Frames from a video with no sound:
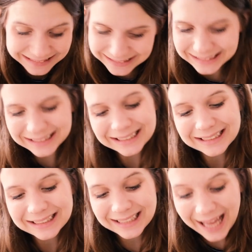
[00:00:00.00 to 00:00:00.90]
gosh.
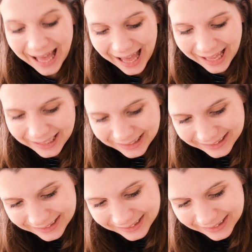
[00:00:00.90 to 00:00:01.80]
Ah!
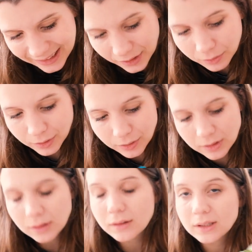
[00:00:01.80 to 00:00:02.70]
And the
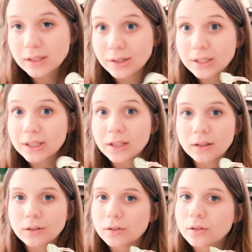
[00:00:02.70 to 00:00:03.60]
roots seriously
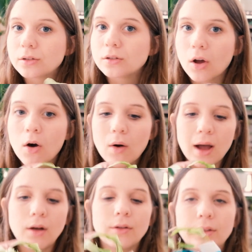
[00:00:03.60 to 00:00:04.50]
look so
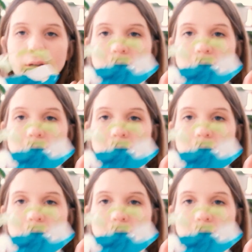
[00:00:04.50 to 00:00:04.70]
healthy